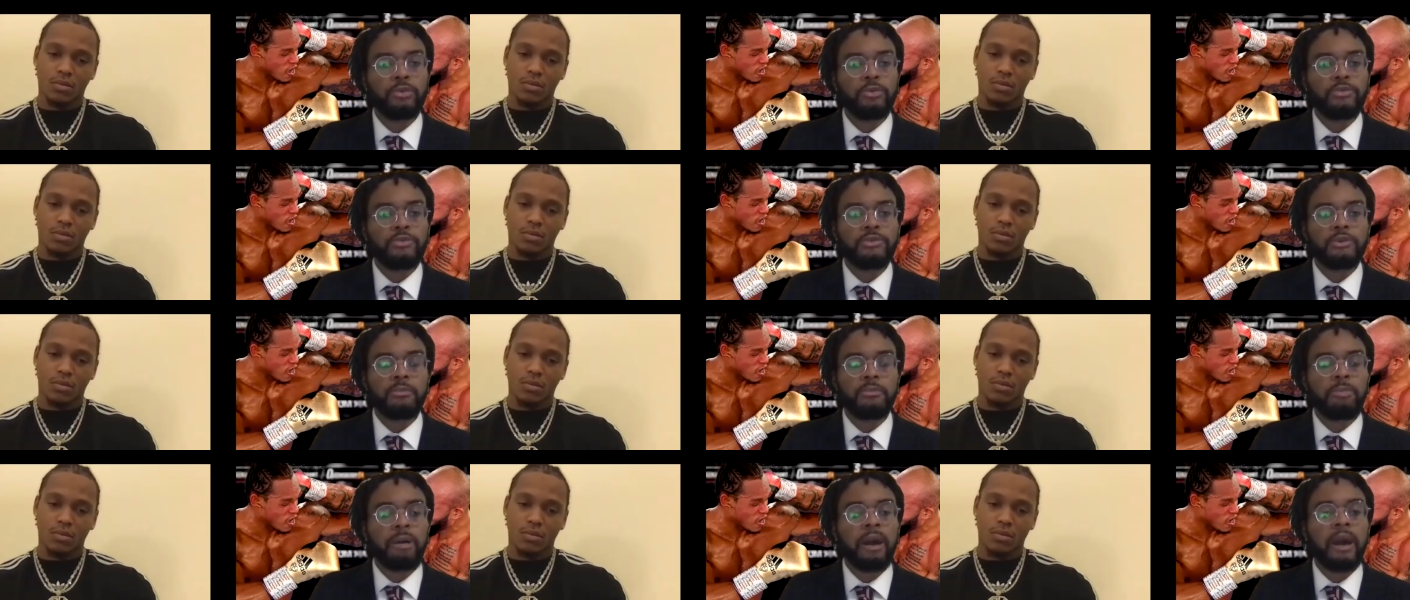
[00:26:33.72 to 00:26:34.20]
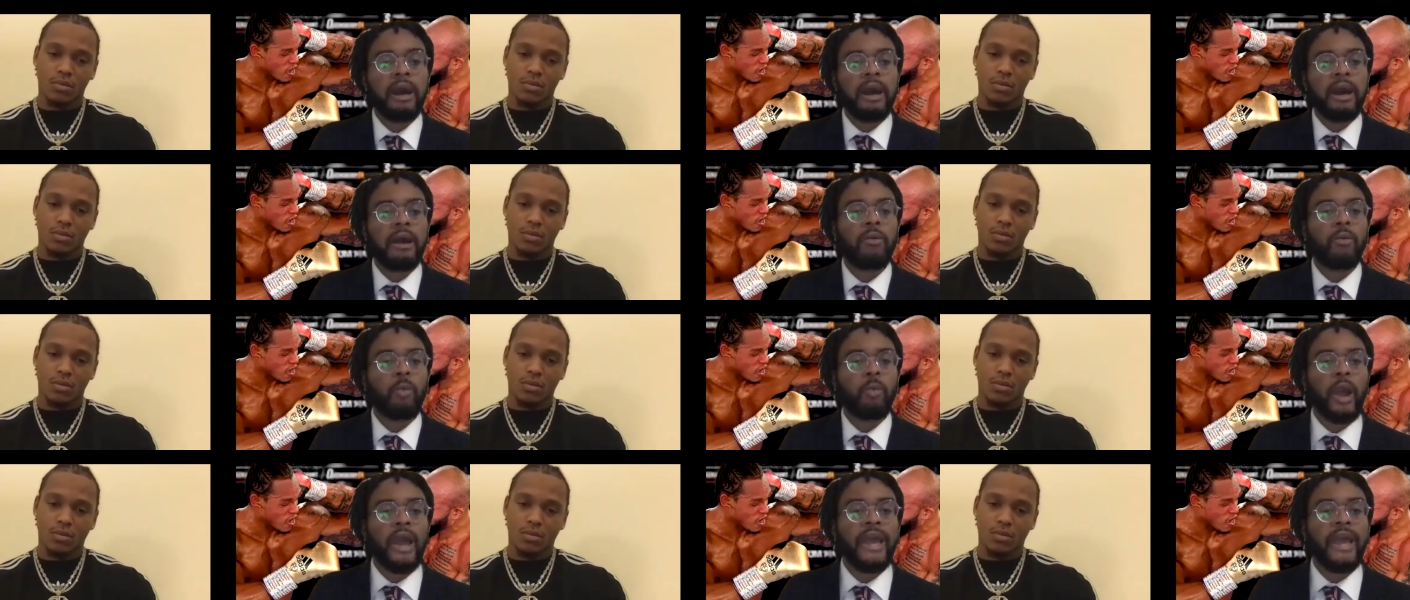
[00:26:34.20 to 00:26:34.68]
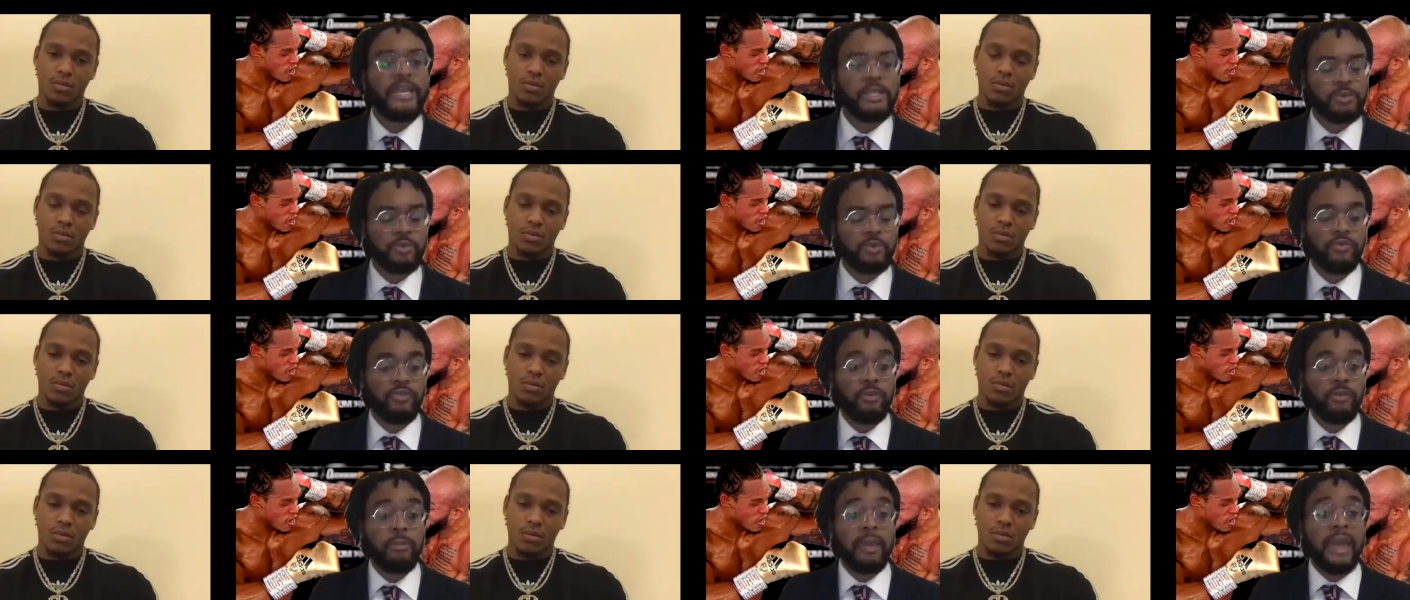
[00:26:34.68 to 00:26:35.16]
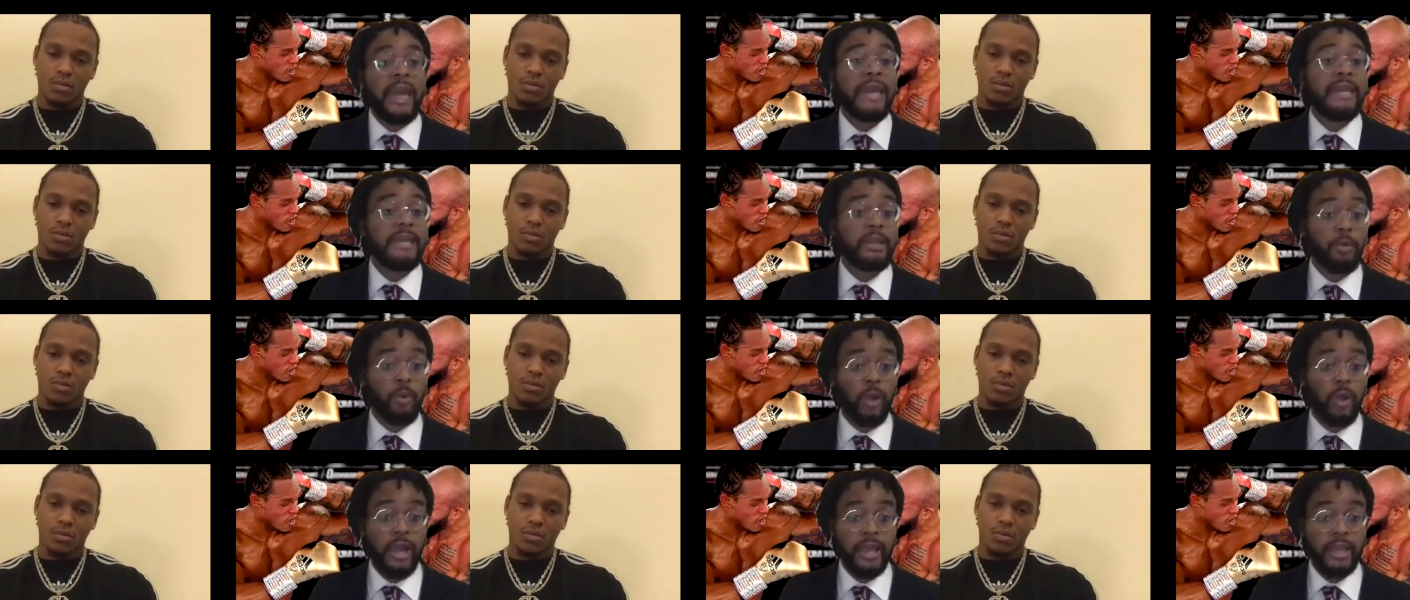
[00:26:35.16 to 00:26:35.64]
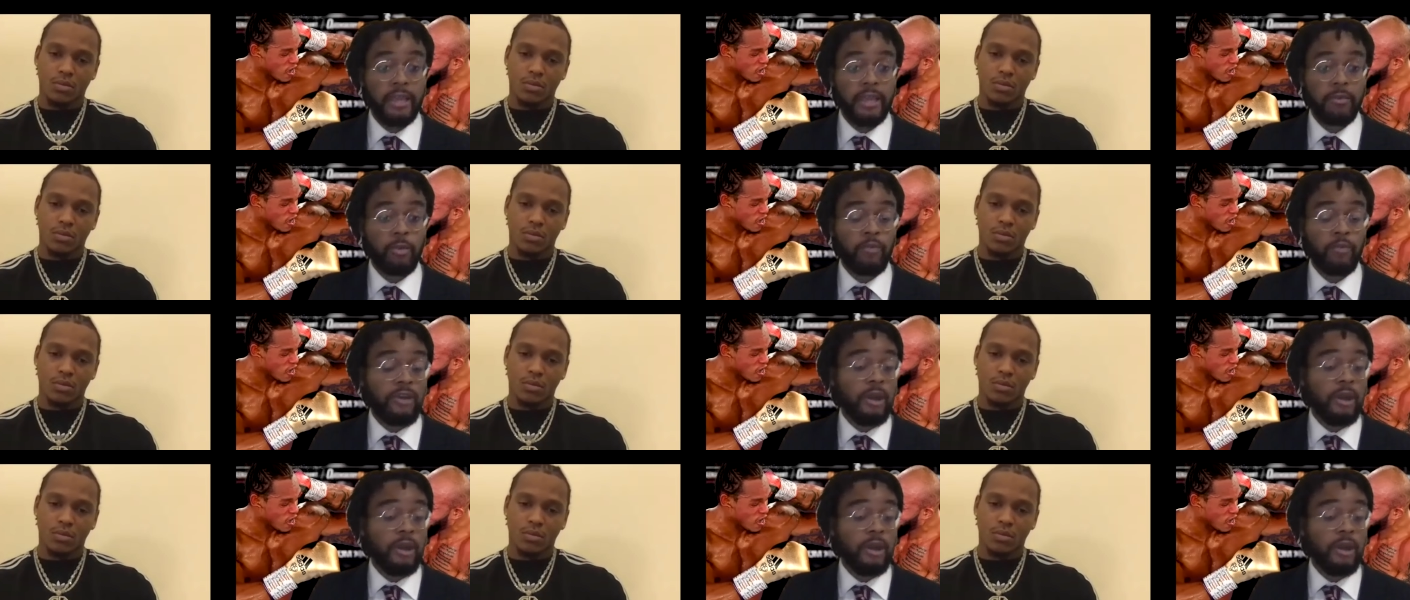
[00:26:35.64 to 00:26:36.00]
Speaker 1: to part ways with him anyway, without